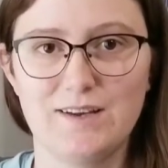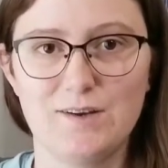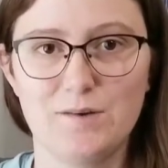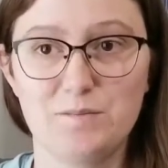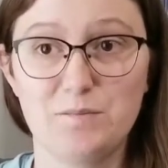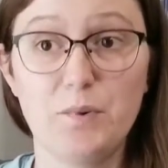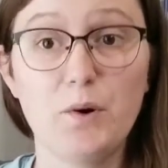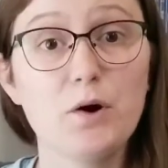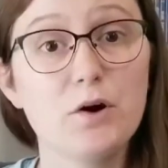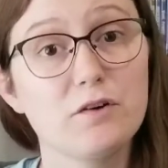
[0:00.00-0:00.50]

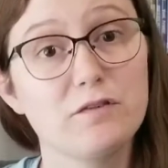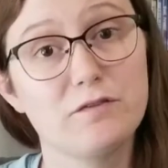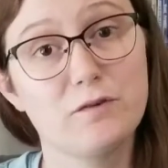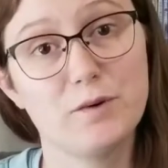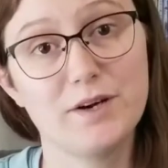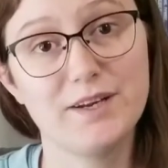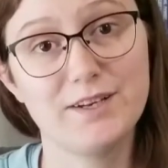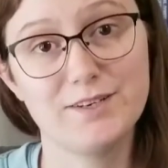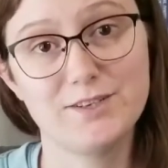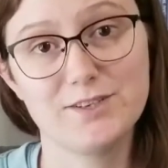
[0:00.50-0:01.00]
per
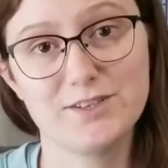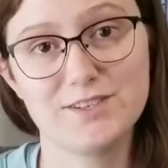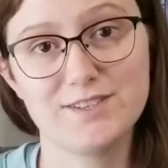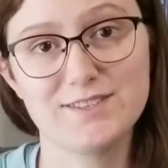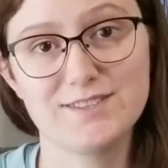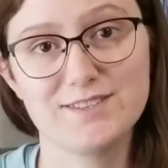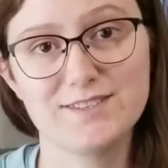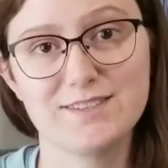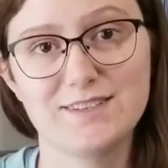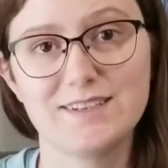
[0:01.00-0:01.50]
4
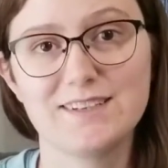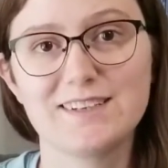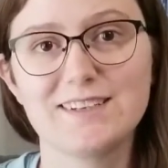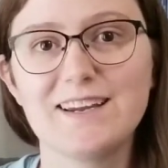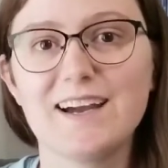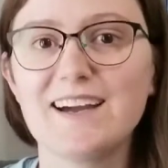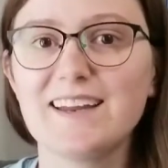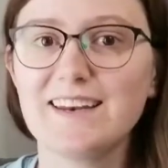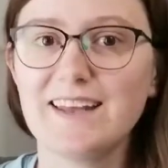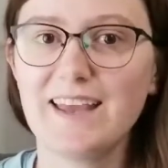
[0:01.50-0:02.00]
inches,
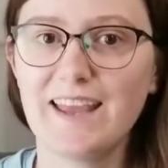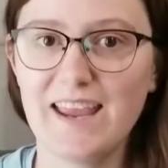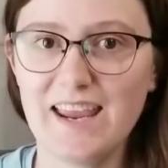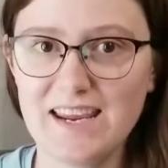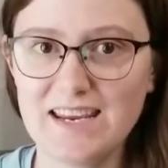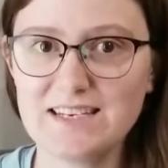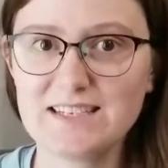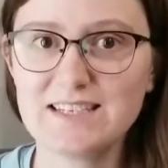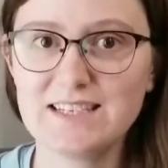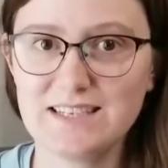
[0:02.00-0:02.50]
not
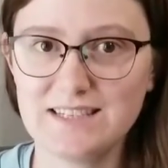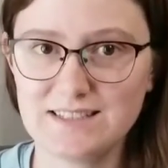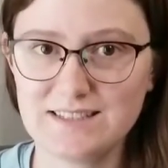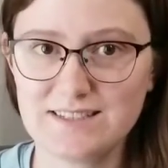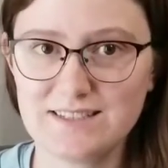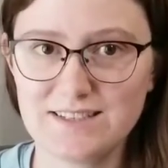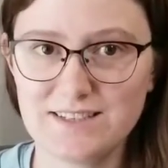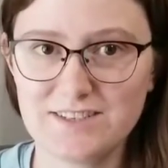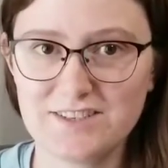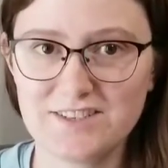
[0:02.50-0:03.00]
18
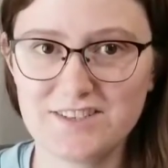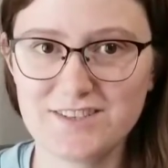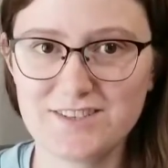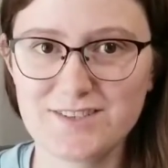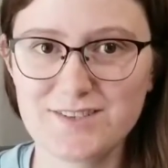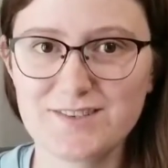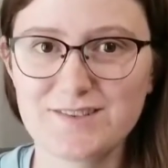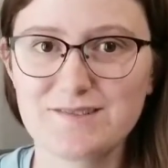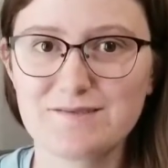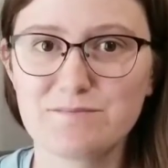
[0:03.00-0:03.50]

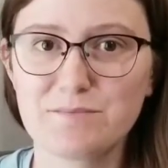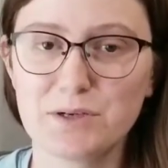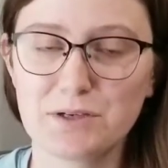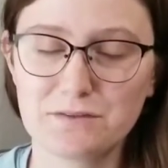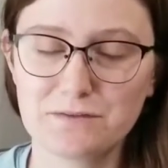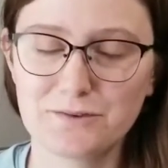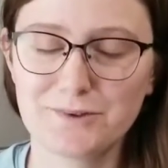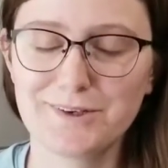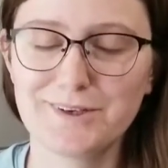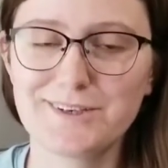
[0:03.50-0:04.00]
stitches per
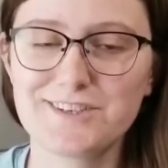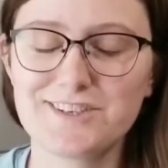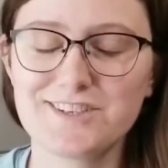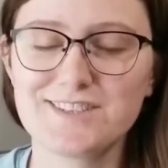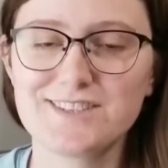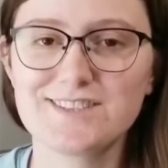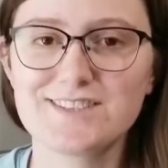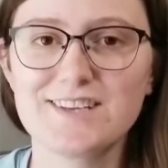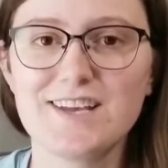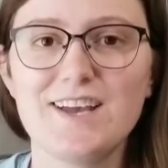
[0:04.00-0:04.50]
4
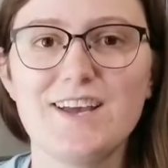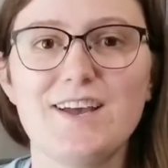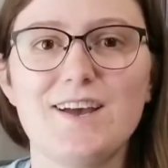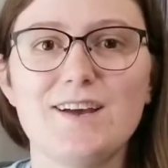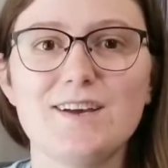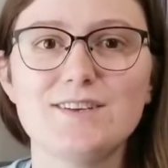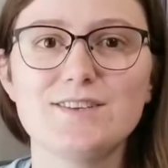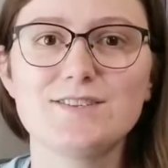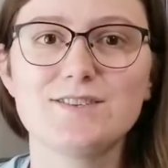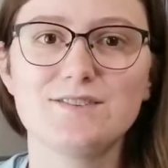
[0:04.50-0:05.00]
inches.
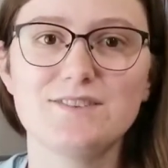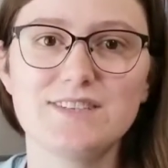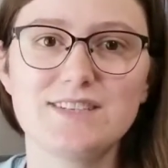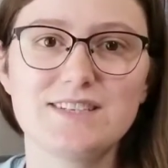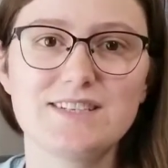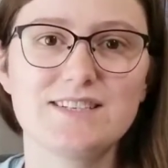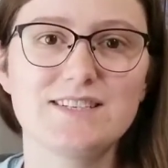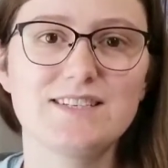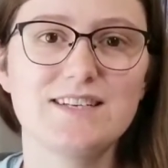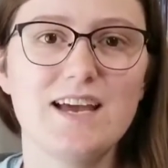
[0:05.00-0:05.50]
So
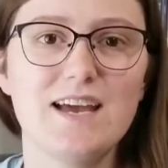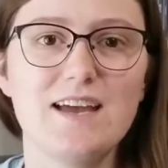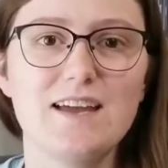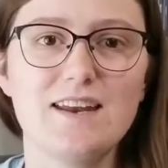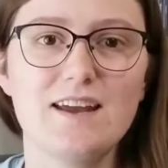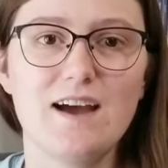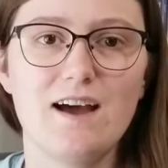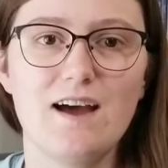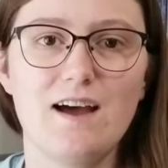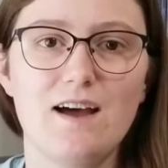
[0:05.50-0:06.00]
instead
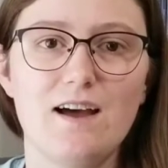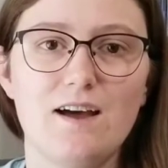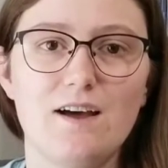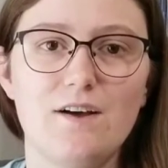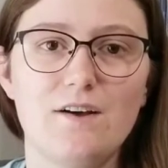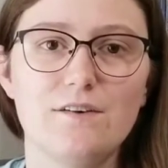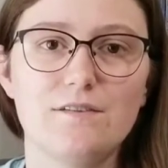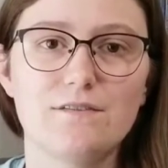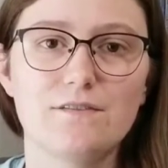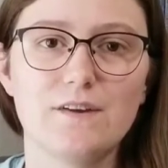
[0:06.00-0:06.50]

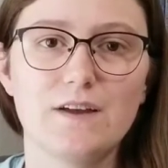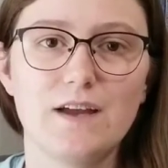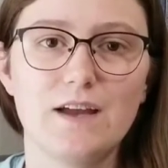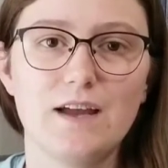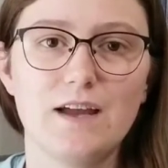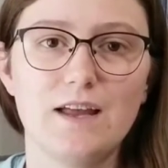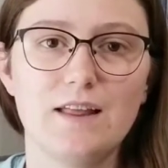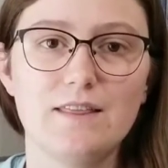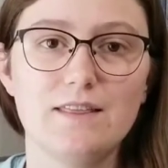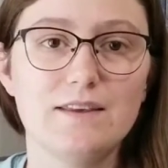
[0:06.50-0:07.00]
of
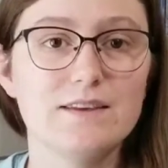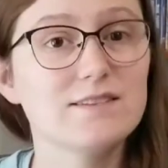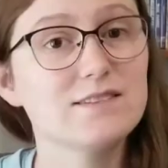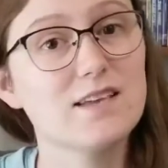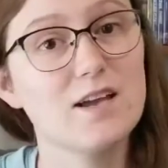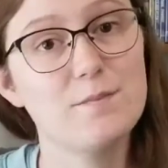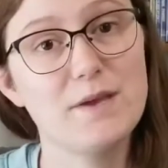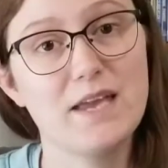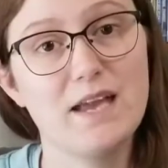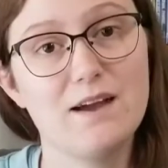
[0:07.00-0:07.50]
this
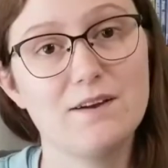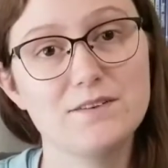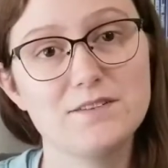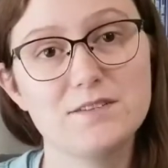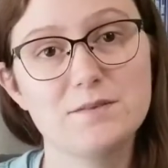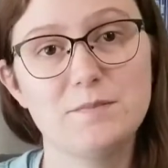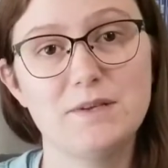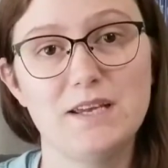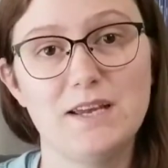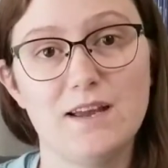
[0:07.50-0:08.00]
coming out to
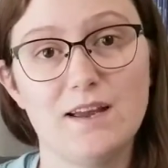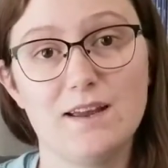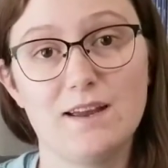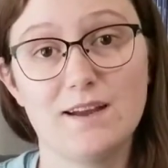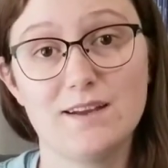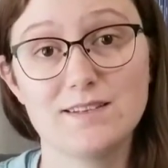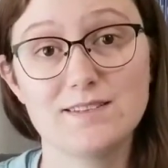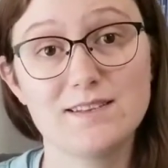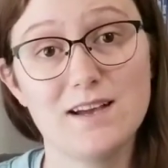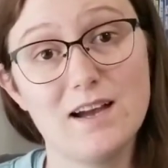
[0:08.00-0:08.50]
being
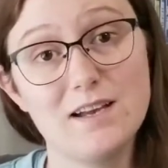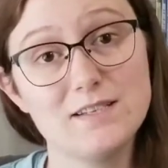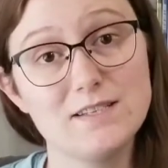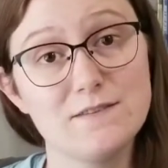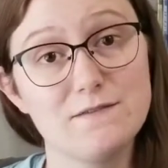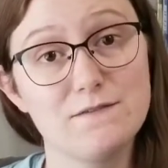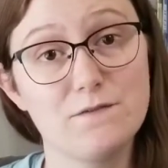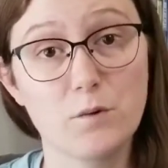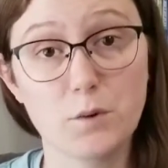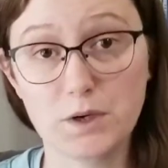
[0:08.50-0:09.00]
a size
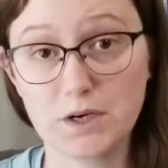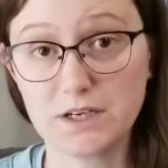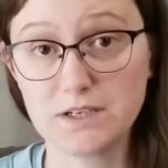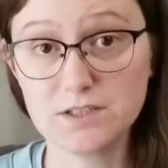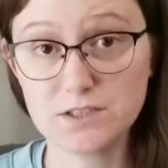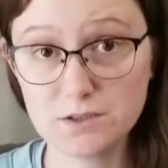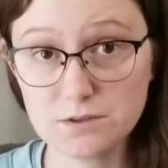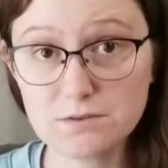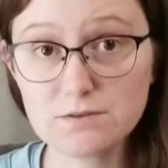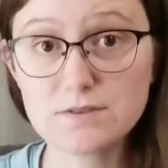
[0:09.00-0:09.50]

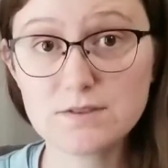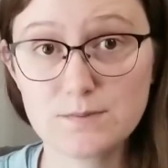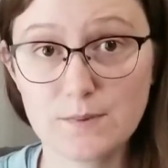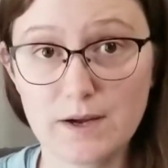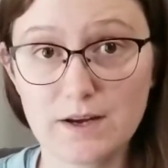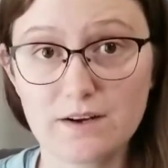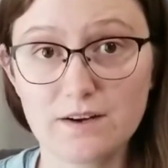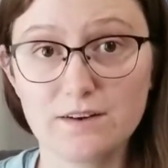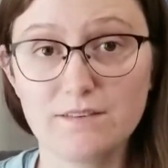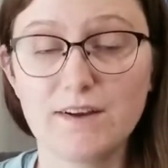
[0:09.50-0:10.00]
42
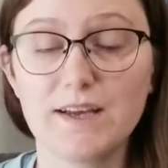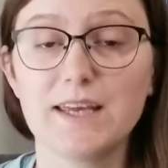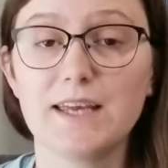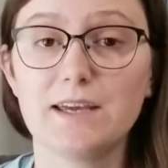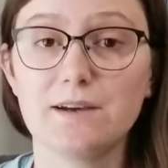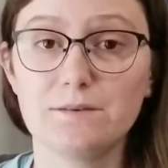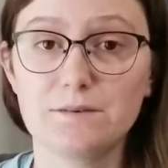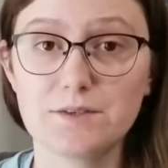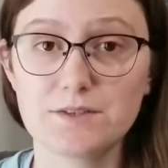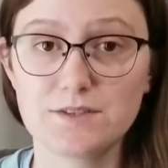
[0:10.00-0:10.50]
sweater like
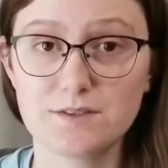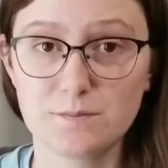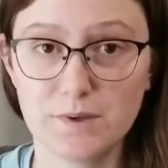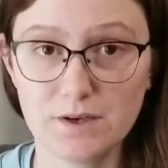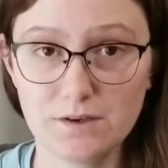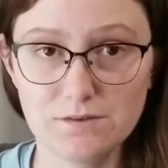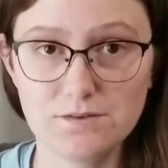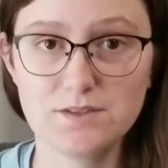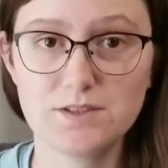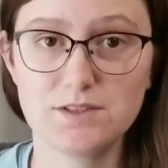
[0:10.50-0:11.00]
it was
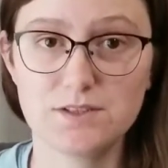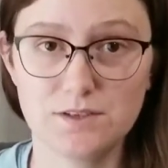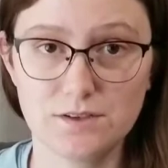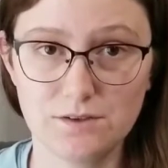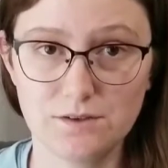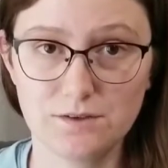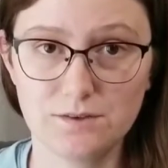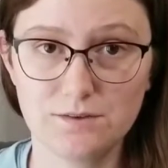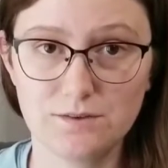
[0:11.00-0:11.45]
supposed to,